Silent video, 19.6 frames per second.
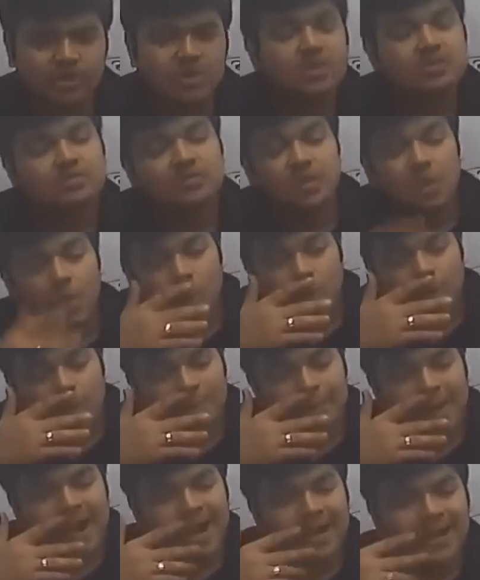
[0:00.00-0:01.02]
So the whole
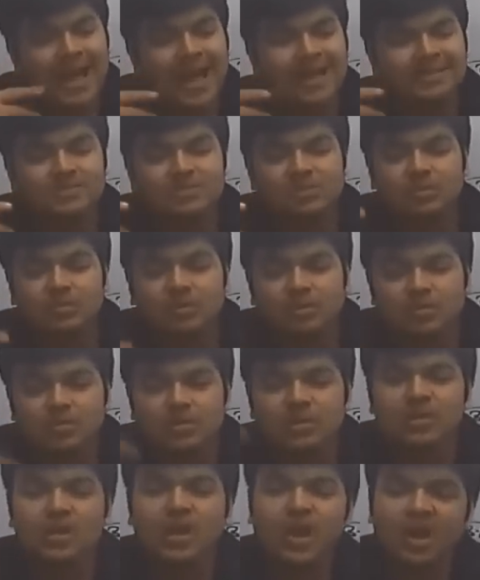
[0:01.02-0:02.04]
part as to,
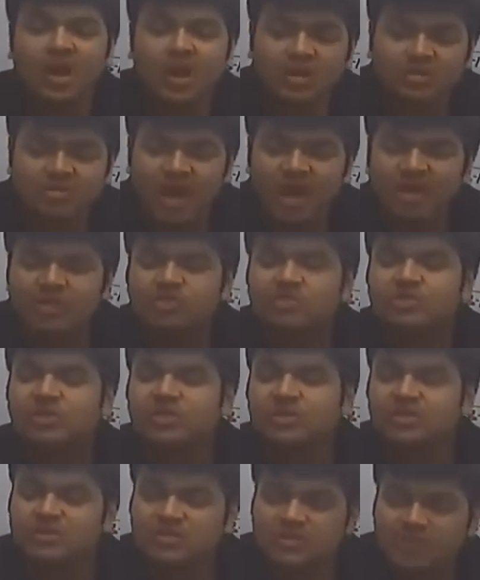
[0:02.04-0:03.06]
tranches,